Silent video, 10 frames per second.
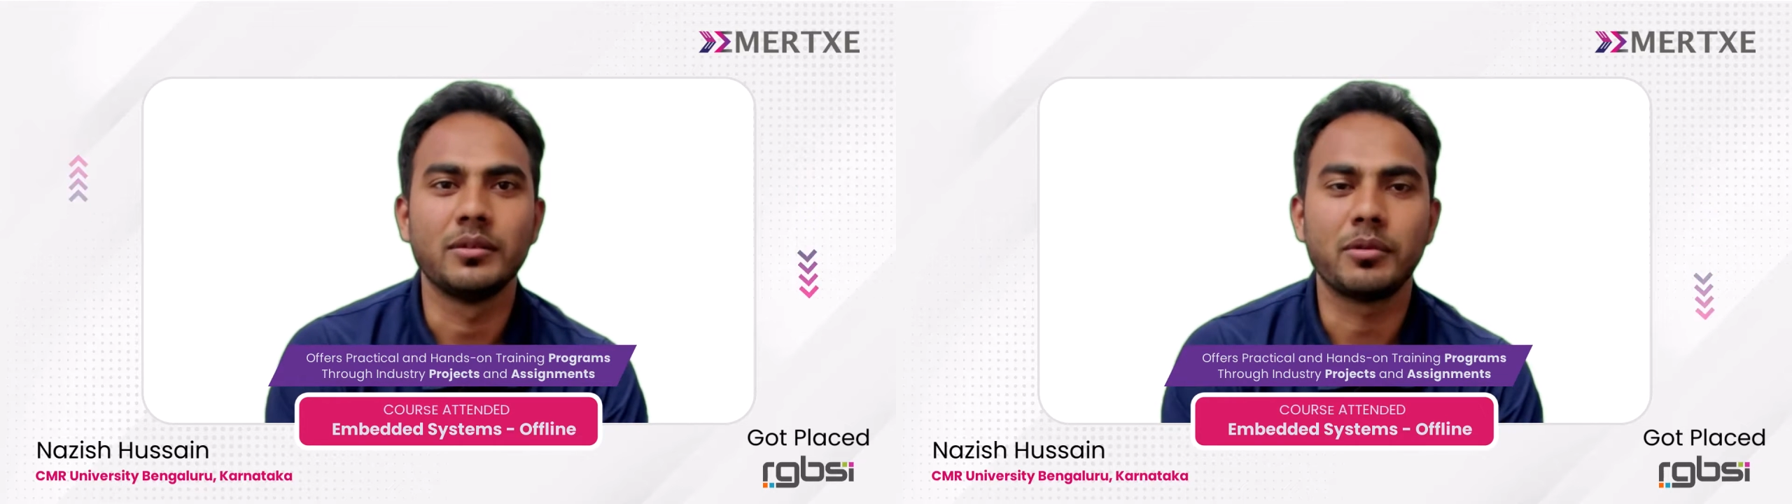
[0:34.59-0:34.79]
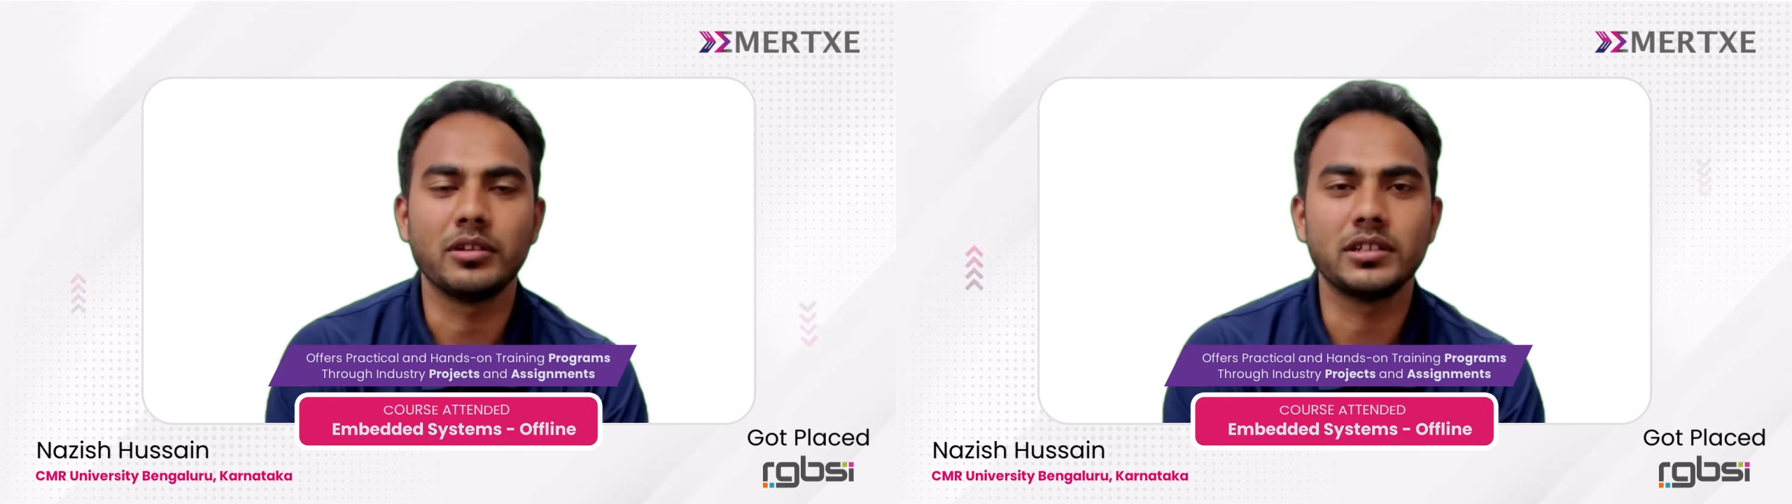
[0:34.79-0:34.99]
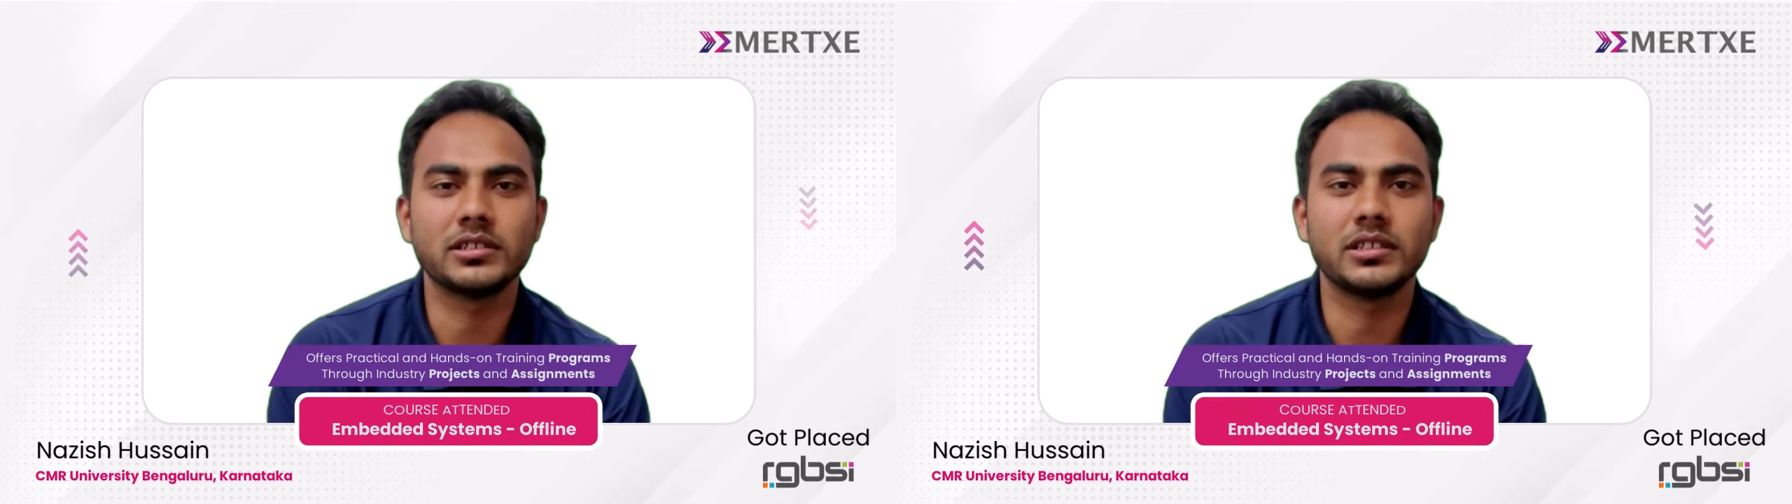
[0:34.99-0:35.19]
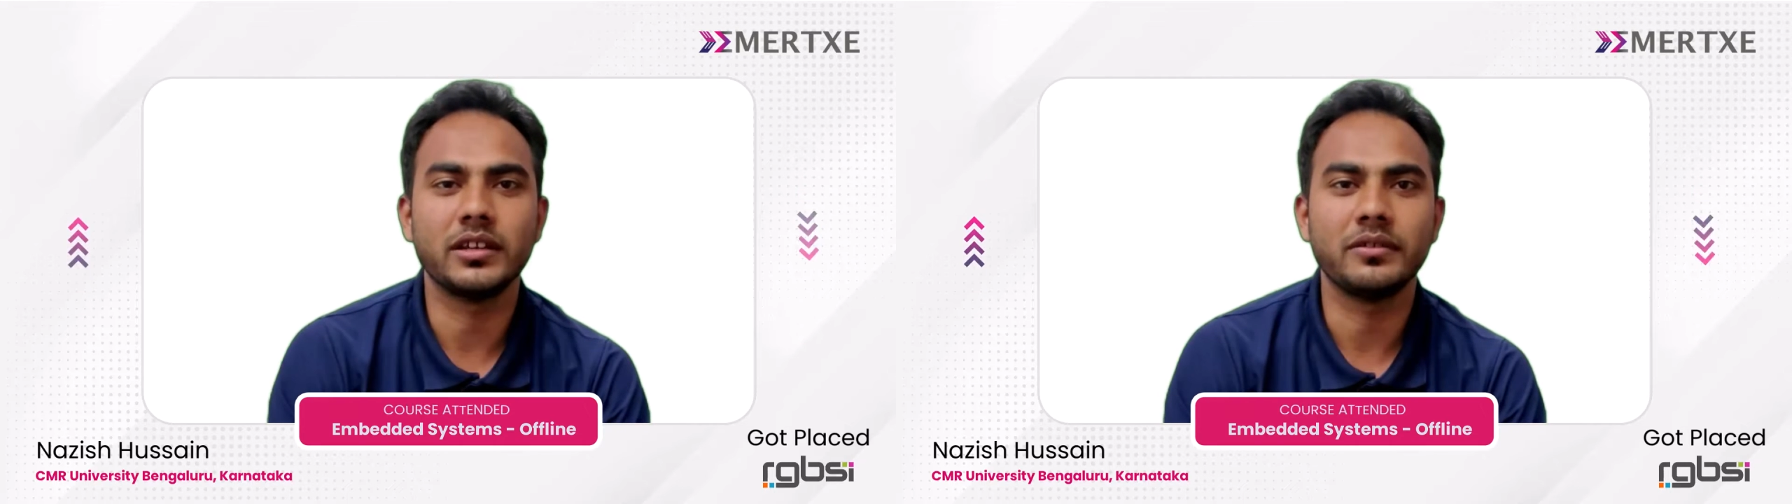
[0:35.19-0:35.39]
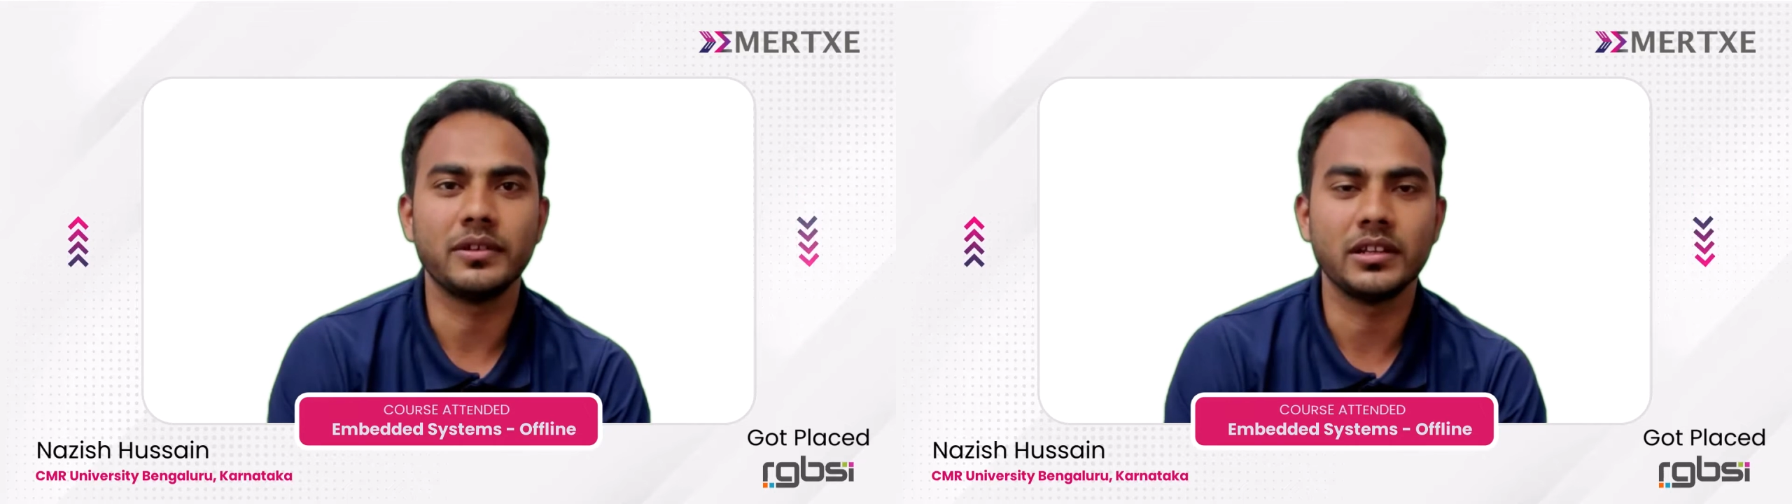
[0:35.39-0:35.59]
projects
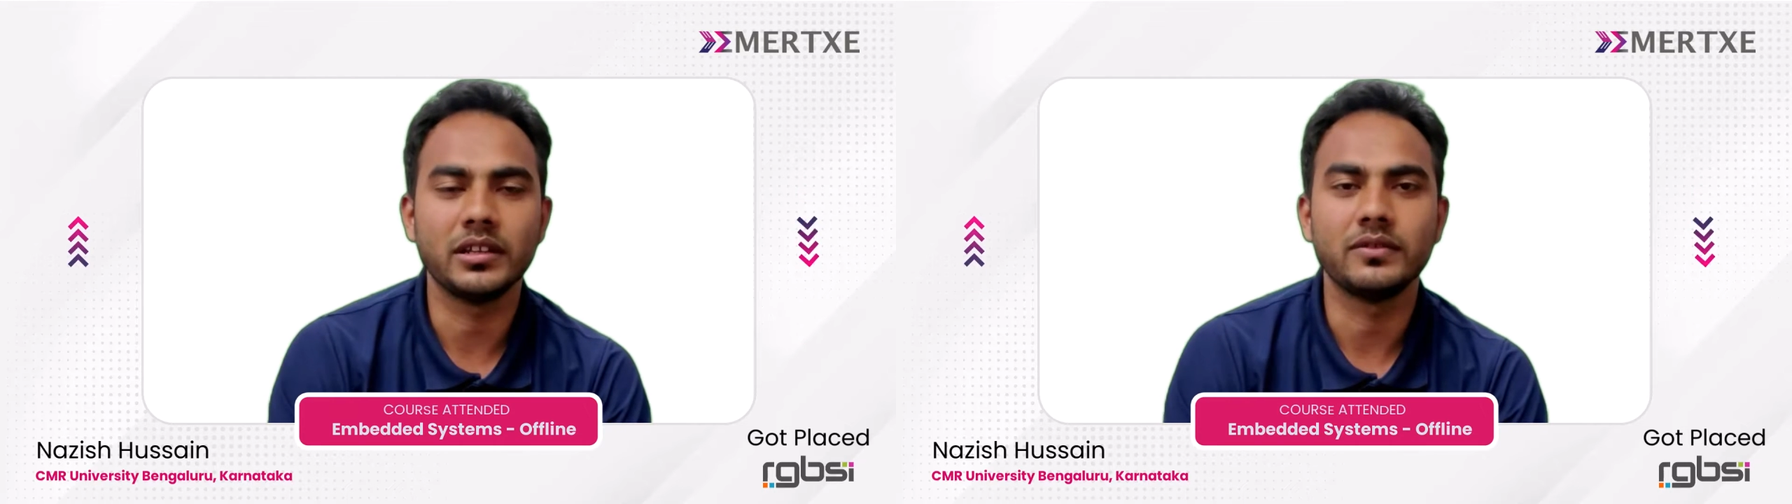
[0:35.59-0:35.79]
they will